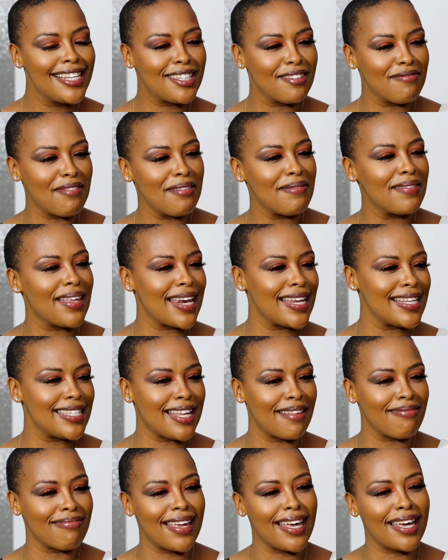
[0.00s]
So maybe that is
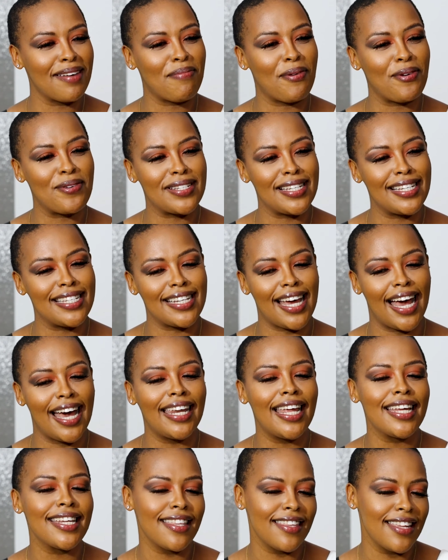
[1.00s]
something important to
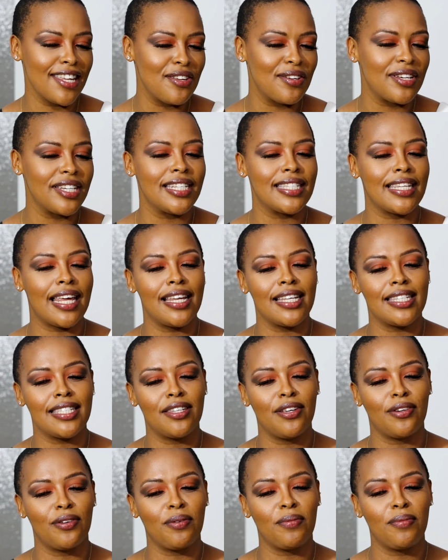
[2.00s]
highlight. And then you can just tell us,
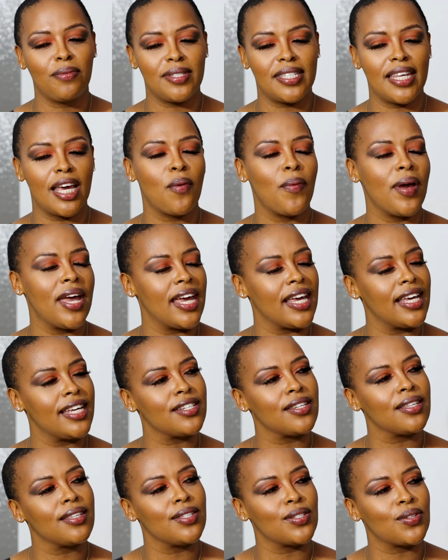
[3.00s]
segueing
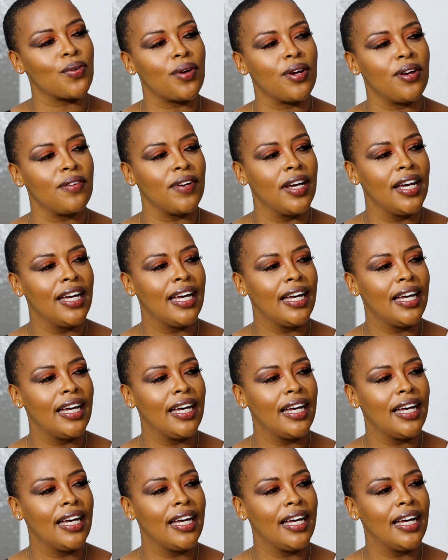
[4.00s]
into the story of